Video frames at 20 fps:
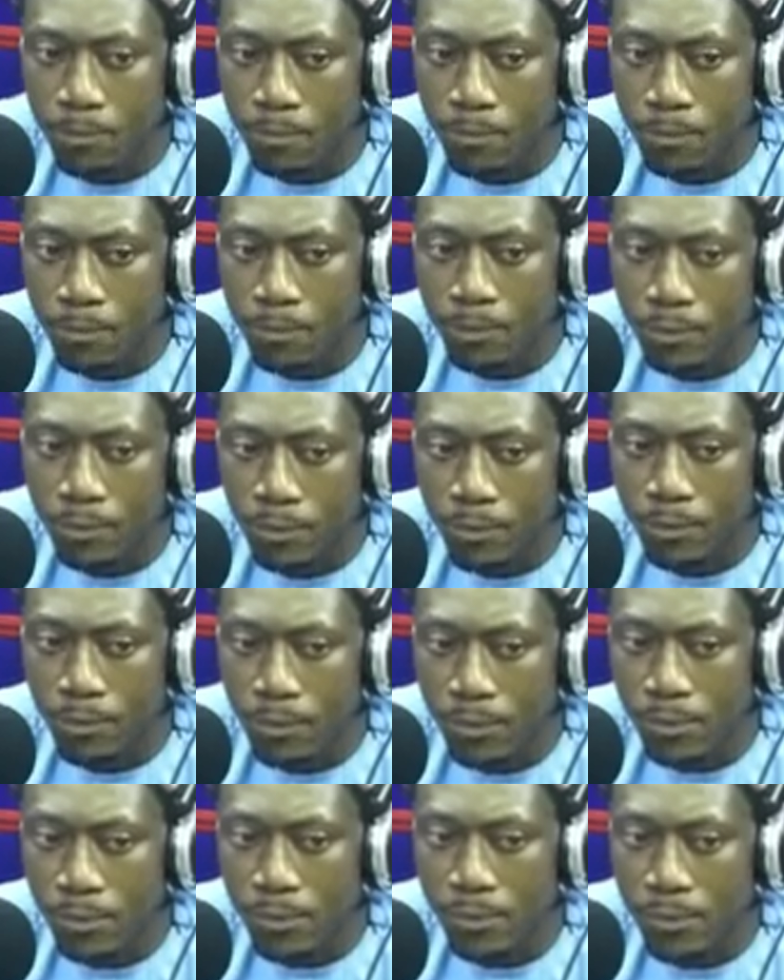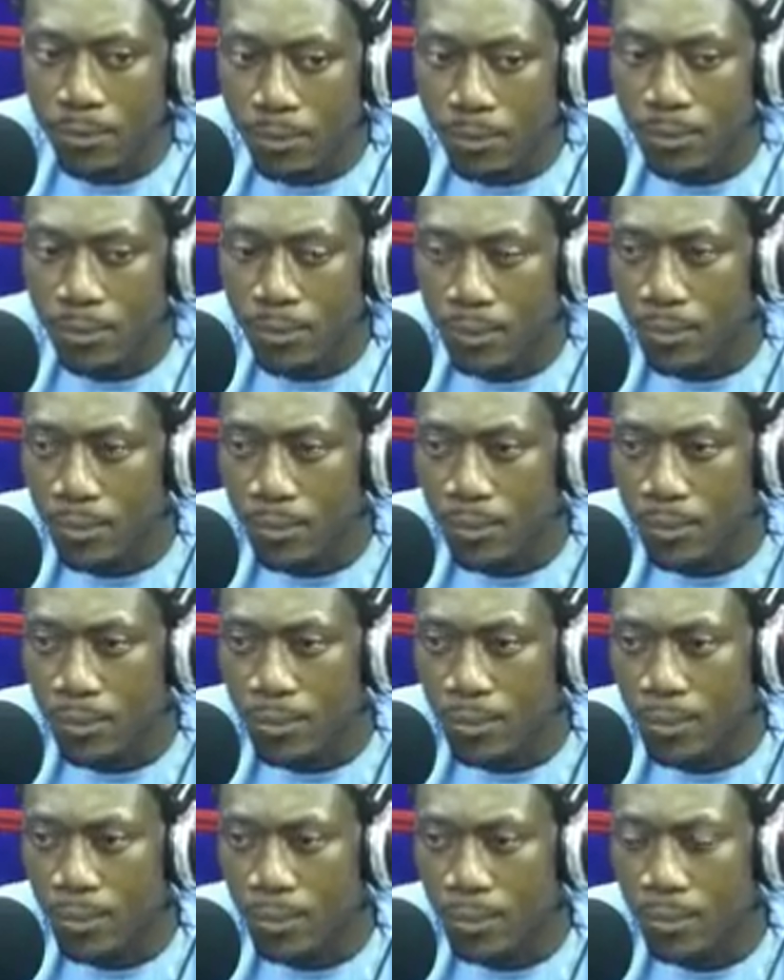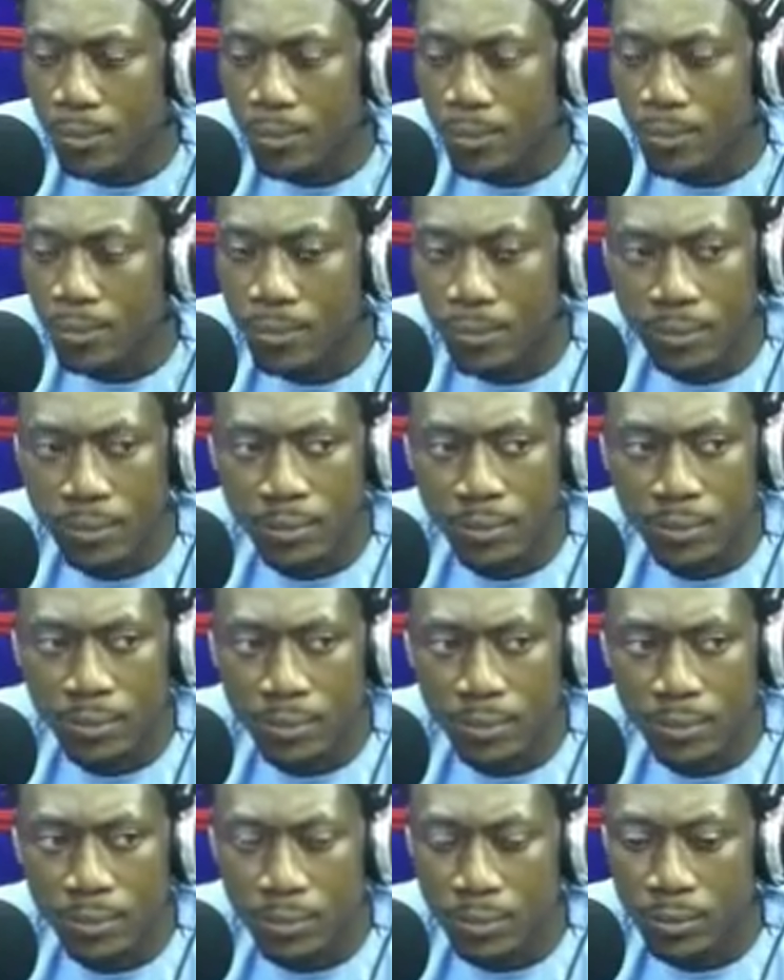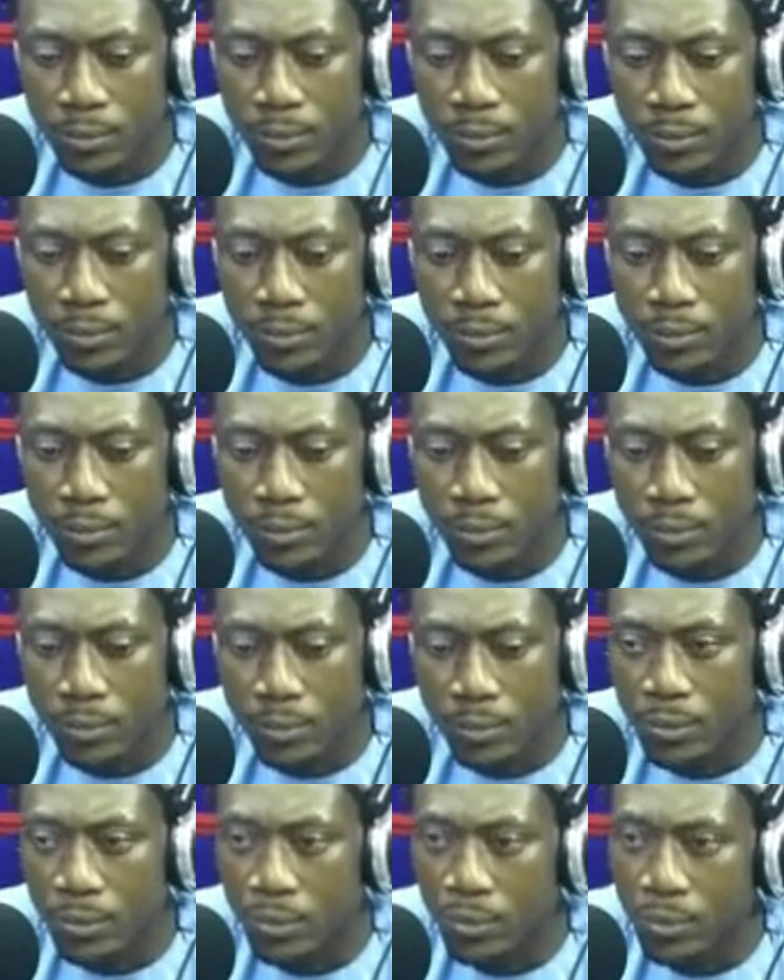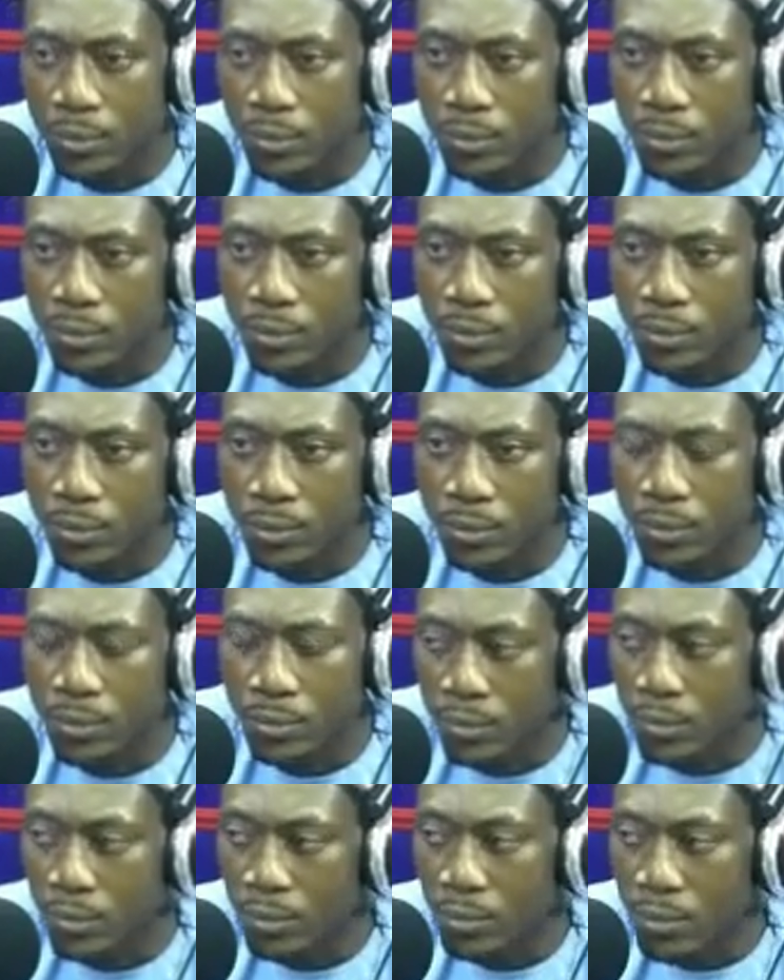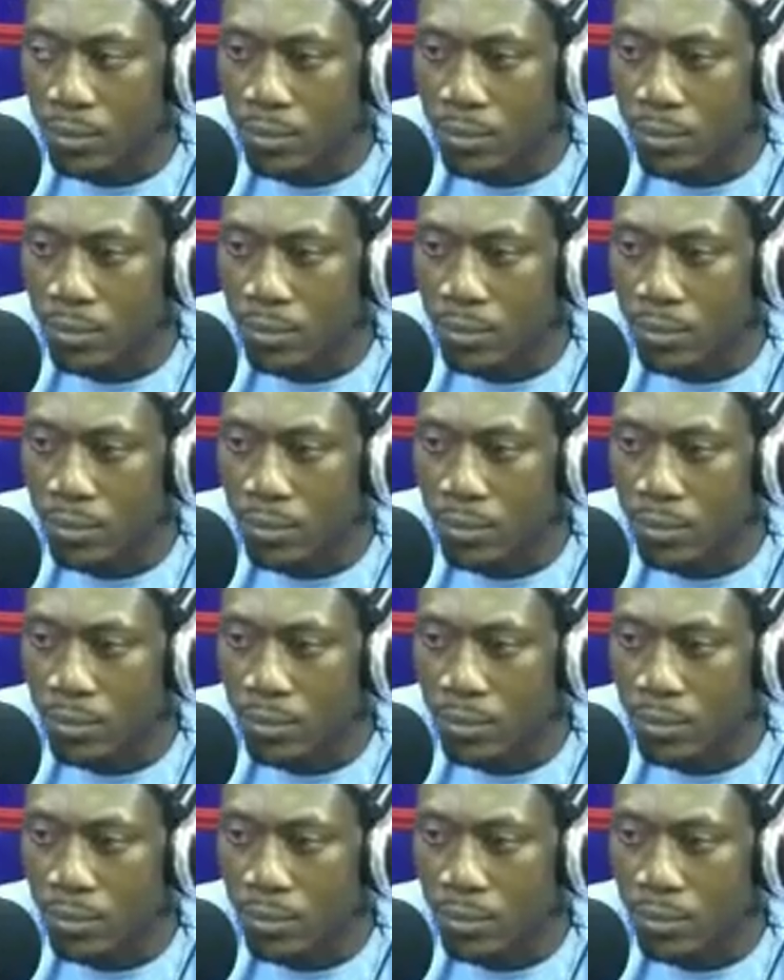No words are spoken by the person on screen.